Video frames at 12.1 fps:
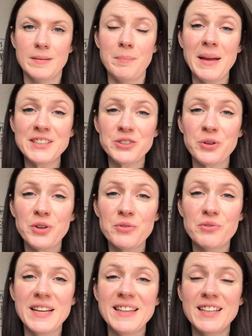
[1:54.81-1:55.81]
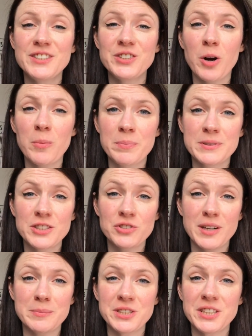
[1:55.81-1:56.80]
Make sure you read the job
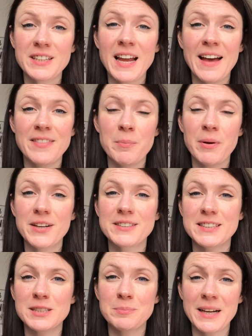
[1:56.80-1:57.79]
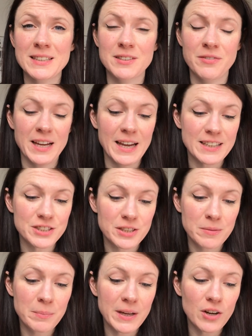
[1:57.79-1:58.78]
description and the person
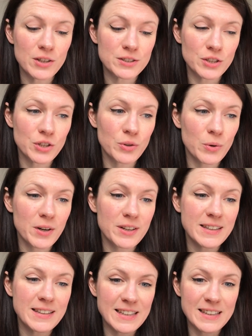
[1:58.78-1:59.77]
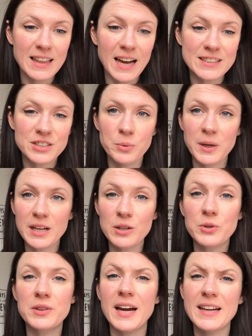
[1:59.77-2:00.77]
specification, because you're going to need that to
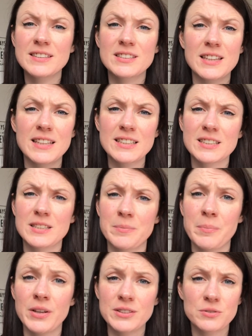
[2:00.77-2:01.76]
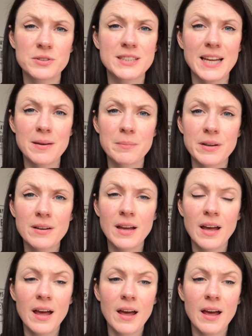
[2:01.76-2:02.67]
include that into this personal statement,